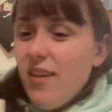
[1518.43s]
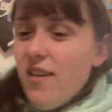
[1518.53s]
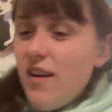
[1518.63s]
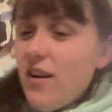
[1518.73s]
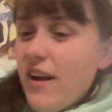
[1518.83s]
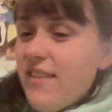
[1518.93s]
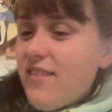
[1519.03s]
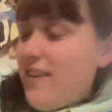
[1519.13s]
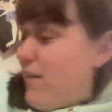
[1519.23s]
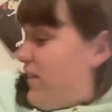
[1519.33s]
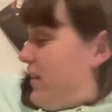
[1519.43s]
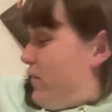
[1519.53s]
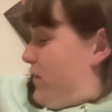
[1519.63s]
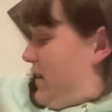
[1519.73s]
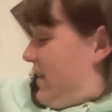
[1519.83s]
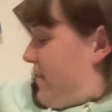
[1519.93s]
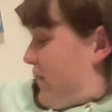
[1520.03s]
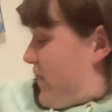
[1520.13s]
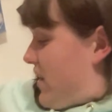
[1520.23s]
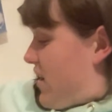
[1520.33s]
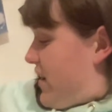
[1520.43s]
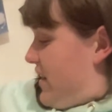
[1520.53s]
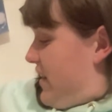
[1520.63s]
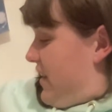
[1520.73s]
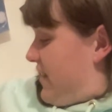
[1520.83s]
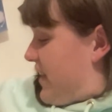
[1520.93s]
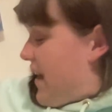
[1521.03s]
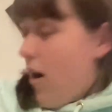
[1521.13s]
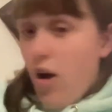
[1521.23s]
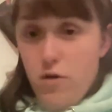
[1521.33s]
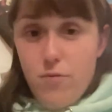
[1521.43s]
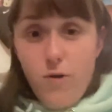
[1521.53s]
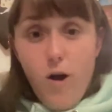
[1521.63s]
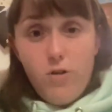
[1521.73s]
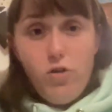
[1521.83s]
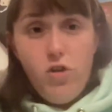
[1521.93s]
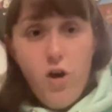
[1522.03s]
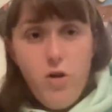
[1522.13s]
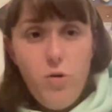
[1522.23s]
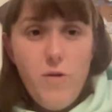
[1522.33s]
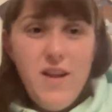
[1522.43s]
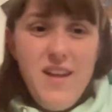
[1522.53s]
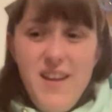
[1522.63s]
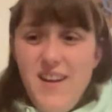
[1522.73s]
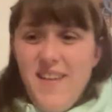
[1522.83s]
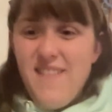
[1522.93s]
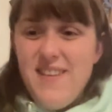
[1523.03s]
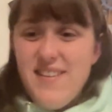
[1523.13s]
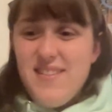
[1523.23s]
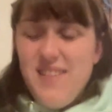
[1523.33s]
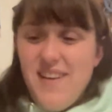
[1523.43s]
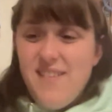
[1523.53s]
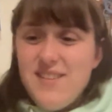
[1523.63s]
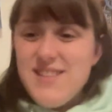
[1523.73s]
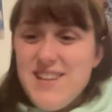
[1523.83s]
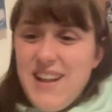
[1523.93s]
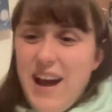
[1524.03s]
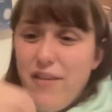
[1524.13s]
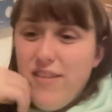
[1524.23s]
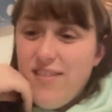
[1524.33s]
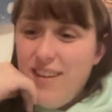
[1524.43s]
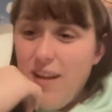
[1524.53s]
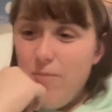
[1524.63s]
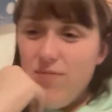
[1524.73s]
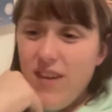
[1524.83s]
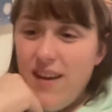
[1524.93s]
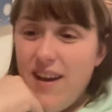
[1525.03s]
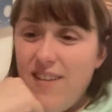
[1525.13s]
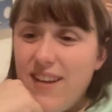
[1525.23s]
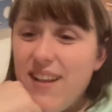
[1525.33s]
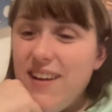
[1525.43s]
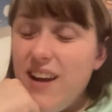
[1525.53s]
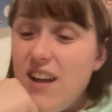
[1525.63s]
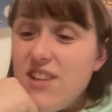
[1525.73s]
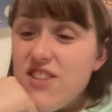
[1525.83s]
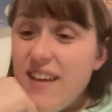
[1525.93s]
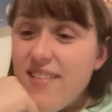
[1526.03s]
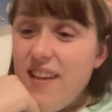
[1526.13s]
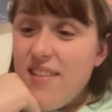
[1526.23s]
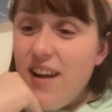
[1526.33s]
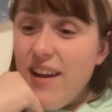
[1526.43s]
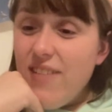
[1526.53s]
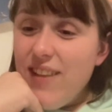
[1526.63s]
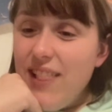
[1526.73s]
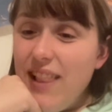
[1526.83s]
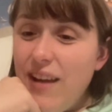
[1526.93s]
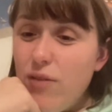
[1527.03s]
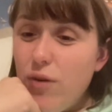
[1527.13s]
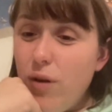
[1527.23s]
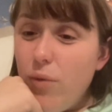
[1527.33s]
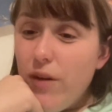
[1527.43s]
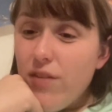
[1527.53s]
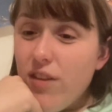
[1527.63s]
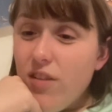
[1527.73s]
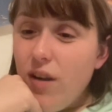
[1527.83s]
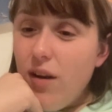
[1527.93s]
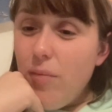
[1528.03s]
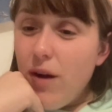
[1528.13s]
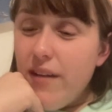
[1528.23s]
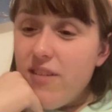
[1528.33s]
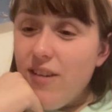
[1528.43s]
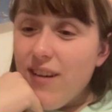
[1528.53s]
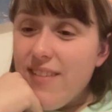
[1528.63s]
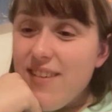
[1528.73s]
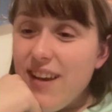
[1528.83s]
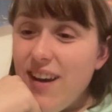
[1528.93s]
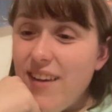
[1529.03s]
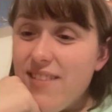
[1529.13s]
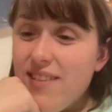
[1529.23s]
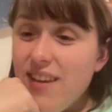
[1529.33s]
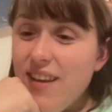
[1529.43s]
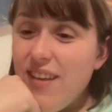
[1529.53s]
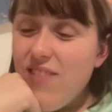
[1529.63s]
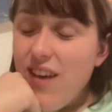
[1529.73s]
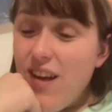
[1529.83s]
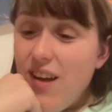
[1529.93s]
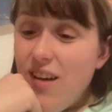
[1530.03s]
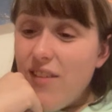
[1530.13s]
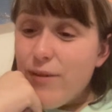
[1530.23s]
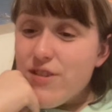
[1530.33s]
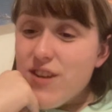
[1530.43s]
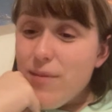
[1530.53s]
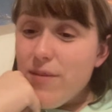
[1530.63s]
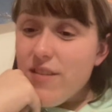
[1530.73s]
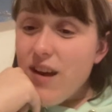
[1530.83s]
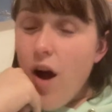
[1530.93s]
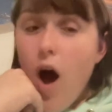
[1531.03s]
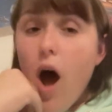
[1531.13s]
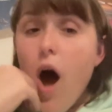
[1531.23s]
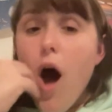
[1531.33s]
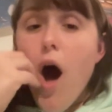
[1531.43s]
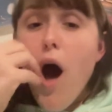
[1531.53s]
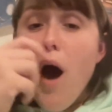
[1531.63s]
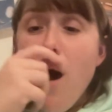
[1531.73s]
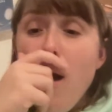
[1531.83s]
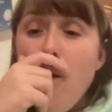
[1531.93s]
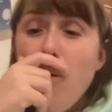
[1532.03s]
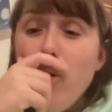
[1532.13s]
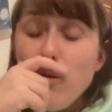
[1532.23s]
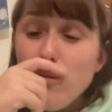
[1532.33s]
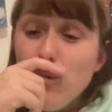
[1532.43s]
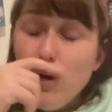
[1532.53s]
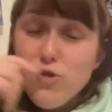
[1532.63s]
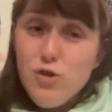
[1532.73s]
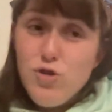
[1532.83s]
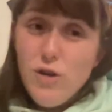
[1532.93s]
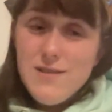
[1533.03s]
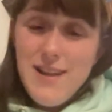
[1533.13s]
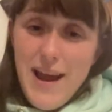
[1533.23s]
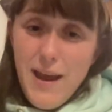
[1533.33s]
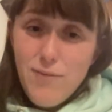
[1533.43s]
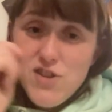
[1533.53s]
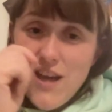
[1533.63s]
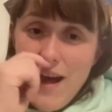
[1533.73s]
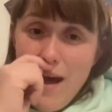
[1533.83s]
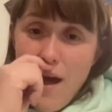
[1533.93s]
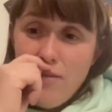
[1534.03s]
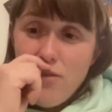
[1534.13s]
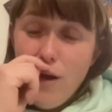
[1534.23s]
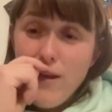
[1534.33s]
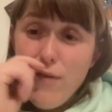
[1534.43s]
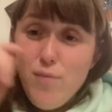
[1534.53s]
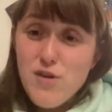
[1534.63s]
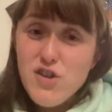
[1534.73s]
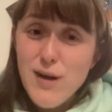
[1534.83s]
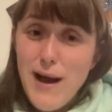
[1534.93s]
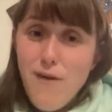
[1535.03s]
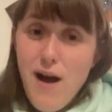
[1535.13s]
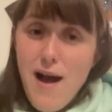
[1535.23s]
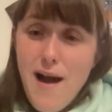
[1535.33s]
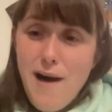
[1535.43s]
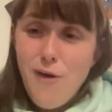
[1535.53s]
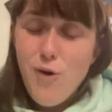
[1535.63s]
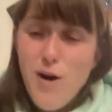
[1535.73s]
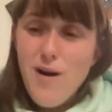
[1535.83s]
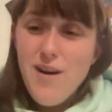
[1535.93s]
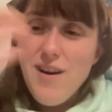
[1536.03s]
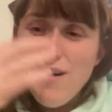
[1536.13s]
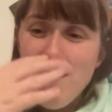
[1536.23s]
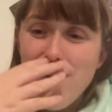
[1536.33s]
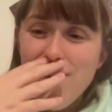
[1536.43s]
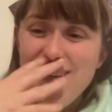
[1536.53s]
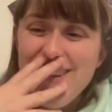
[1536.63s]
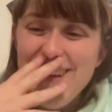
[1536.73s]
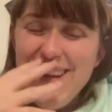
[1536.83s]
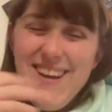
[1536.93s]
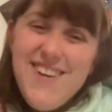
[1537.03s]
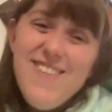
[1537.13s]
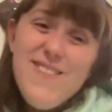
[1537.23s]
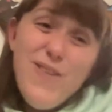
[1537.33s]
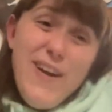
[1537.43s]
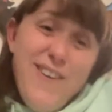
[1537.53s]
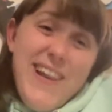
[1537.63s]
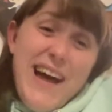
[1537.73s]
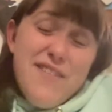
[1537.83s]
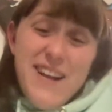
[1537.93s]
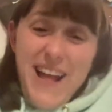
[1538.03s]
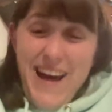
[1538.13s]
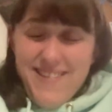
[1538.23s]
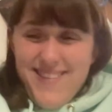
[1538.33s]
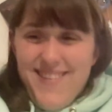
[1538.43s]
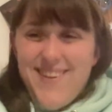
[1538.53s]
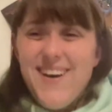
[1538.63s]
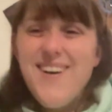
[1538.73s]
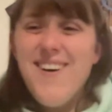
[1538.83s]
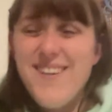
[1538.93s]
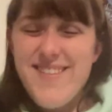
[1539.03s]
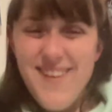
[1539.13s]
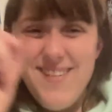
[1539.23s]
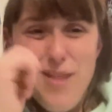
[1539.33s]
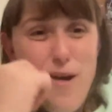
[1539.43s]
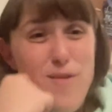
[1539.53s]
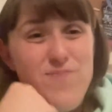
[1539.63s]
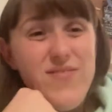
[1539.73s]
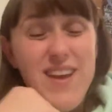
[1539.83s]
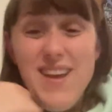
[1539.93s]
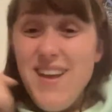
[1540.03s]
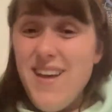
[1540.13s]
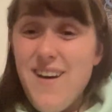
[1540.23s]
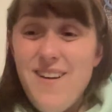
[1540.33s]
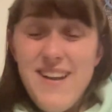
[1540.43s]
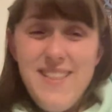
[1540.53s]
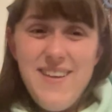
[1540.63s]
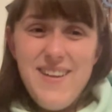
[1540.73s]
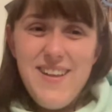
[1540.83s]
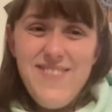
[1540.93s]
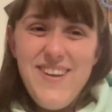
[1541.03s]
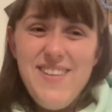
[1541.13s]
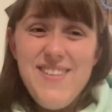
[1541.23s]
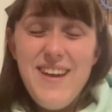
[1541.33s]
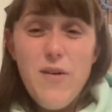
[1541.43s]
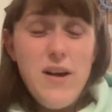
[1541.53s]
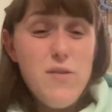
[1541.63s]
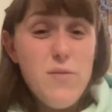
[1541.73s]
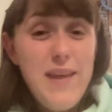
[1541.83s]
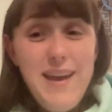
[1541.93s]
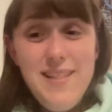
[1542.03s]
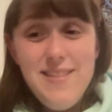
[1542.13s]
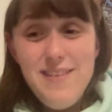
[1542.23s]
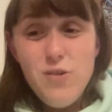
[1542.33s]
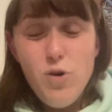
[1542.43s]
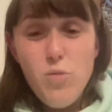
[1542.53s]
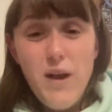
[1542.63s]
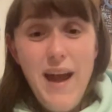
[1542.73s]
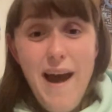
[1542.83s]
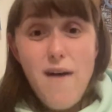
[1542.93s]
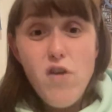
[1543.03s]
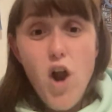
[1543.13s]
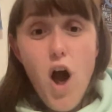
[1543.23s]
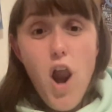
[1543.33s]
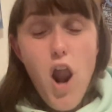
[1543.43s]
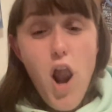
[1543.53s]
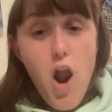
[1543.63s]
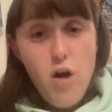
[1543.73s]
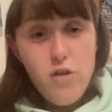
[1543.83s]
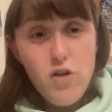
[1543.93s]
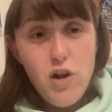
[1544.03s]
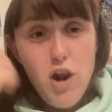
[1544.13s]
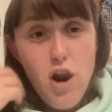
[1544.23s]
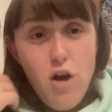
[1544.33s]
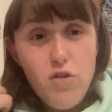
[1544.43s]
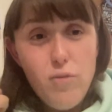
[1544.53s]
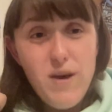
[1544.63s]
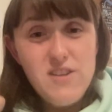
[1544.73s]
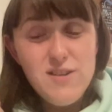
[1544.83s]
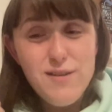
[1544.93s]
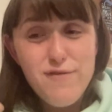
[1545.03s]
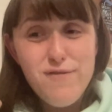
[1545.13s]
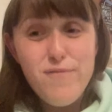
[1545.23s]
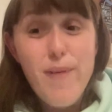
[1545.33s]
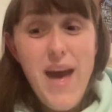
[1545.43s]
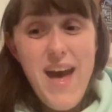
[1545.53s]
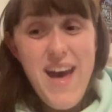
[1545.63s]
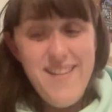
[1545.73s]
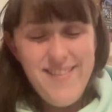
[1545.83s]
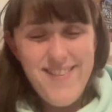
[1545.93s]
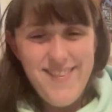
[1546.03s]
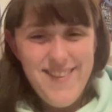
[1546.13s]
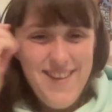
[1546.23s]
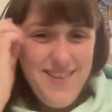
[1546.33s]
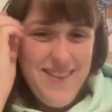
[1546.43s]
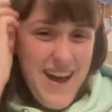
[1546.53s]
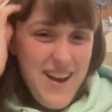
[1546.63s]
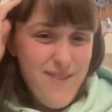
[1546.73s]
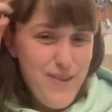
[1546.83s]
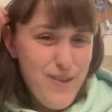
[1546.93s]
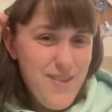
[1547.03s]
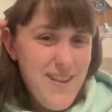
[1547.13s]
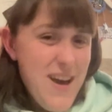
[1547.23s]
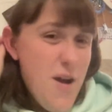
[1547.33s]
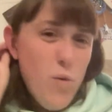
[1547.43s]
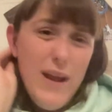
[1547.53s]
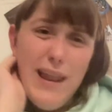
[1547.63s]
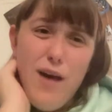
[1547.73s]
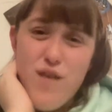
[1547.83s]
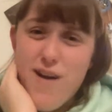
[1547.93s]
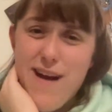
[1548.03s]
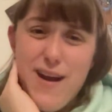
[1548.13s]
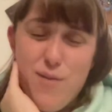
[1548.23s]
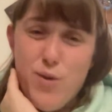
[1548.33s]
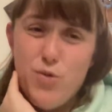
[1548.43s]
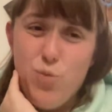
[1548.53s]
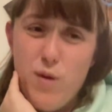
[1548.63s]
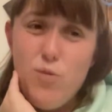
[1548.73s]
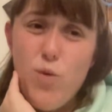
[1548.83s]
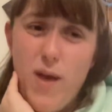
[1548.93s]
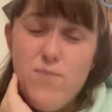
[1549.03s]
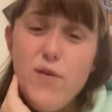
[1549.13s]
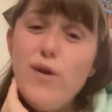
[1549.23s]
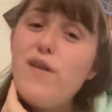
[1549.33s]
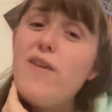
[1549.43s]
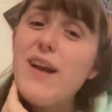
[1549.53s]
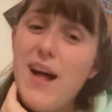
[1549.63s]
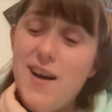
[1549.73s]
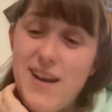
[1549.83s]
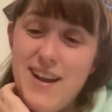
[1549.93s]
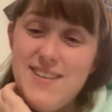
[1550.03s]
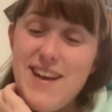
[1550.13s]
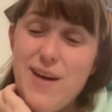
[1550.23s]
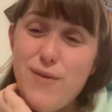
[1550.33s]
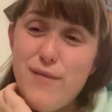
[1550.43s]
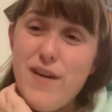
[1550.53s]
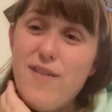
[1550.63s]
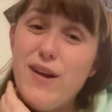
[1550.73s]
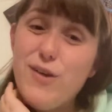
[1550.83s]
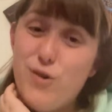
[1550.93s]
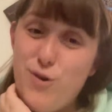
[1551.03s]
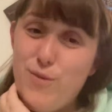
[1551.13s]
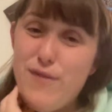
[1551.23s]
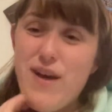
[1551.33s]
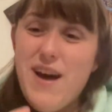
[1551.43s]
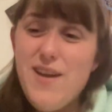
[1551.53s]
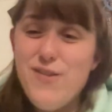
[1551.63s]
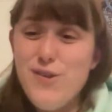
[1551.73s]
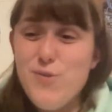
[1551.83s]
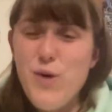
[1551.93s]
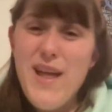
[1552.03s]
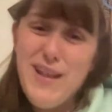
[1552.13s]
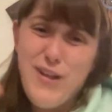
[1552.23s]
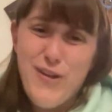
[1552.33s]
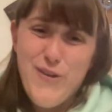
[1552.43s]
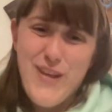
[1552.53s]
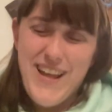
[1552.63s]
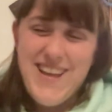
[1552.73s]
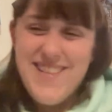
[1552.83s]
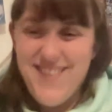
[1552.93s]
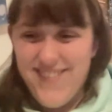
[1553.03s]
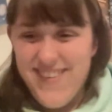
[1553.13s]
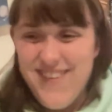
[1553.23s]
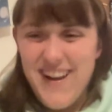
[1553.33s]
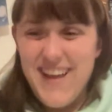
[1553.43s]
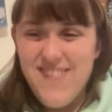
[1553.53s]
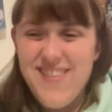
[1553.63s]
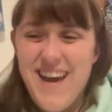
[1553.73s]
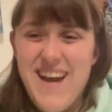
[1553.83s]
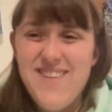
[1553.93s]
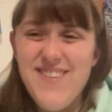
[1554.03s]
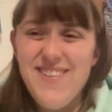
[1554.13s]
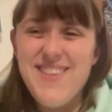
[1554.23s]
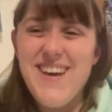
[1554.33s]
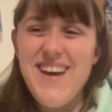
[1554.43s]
So it's definitely really something I need to get on pronto. But uh, we're just gonna have to see like how I go. Jeff says I am in love with the uh, my dog. I say hi to him. Uh, we share pretend. Oh, what what's your dog's name, Jess? I'll give him a shout out. Oh, we, we, all love our cats and dogs uh, um uh, in the community because in Discord we have uh, lots and lots of pictures of pets and animals. We love our animals. We're, we're, we're very kind and we're very cool with animals. We're the cool kids when it comes to animals.